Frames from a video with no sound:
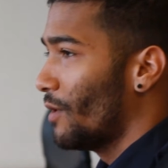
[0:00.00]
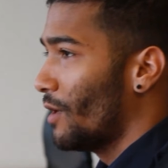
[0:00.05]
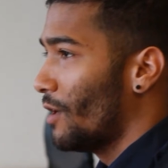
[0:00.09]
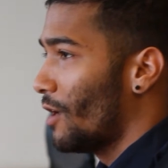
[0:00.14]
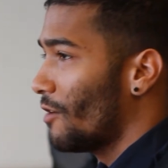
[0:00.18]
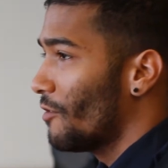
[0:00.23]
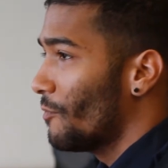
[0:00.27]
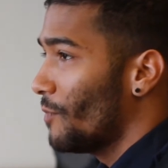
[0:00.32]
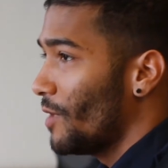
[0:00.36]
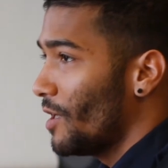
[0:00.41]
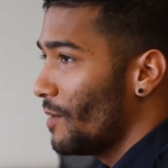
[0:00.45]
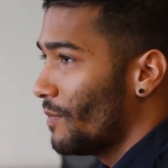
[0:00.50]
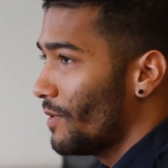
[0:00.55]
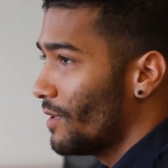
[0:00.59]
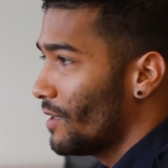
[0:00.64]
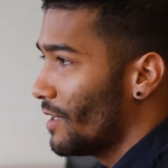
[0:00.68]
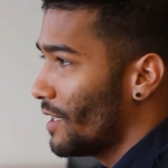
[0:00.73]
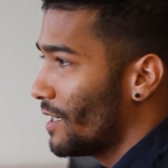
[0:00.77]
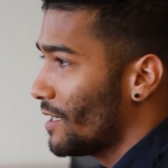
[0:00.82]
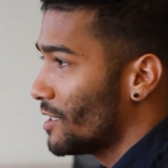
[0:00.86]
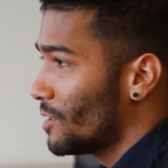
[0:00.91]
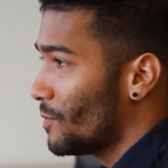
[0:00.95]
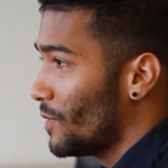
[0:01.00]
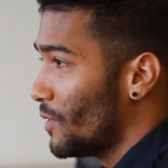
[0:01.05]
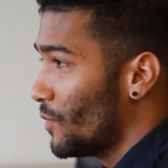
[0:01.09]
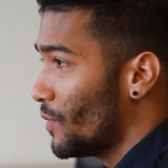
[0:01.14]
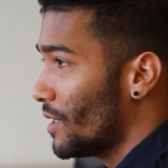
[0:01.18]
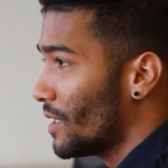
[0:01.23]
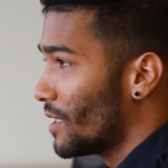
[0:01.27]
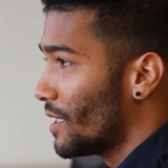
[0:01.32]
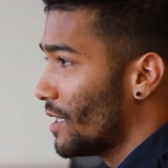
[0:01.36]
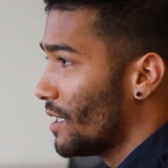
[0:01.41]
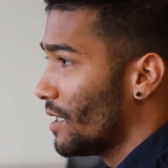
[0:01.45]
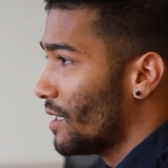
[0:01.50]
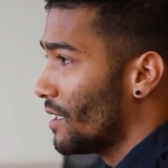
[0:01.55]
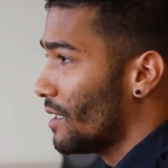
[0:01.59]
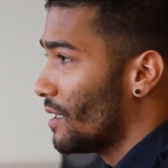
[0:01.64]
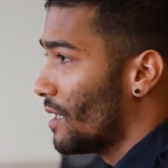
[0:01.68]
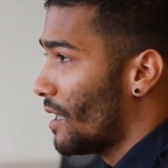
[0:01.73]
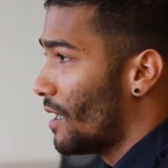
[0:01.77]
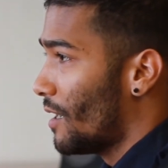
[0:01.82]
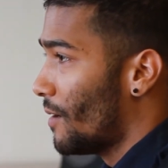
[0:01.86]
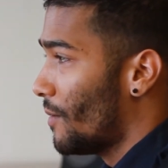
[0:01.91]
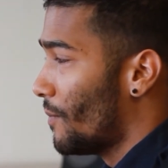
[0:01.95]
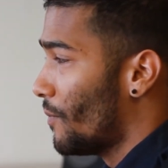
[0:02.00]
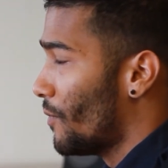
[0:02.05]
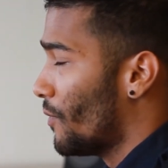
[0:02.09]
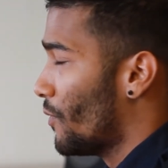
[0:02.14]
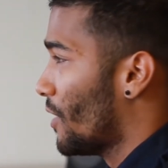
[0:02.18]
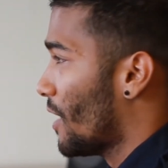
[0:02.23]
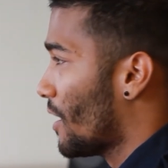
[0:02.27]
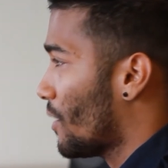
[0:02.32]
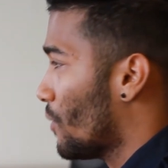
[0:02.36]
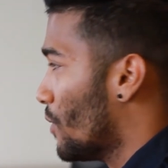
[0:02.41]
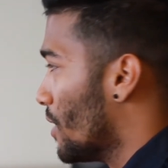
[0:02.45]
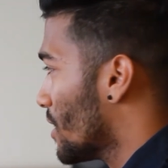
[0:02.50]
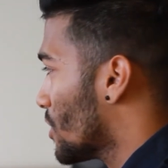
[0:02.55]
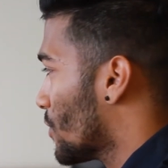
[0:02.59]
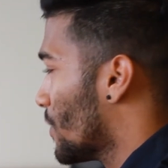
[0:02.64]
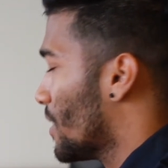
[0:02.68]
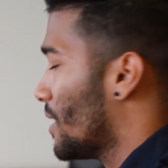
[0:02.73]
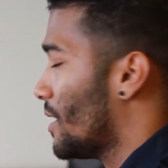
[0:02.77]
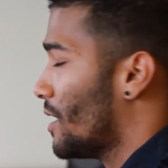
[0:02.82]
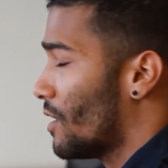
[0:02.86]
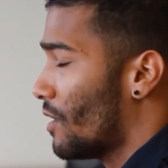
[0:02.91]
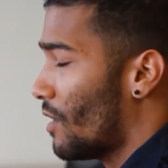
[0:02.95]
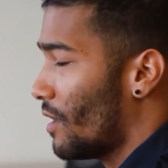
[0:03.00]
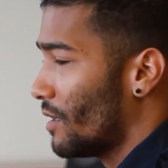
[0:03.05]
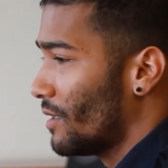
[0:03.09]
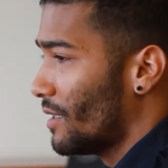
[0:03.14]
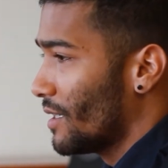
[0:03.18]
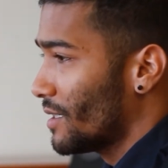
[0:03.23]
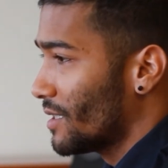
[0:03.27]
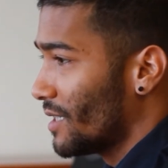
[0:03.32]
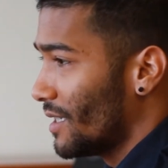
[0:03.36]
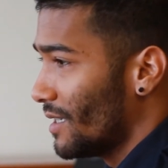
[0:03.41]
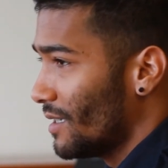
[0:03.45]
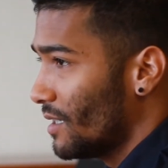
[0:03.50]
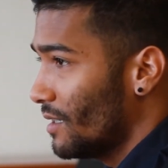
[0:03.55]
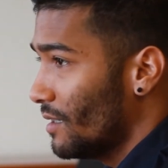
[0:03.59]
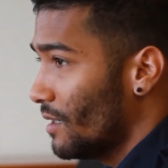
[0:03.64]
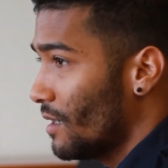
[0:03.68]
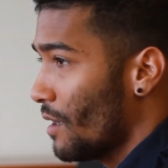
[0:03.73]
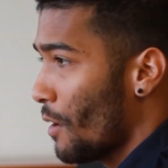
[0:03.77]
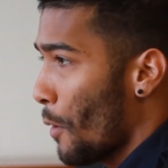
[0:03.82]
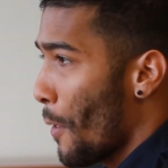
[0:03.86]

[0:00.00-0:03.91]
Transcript: A lot of people that has been working um, that works within a contact center,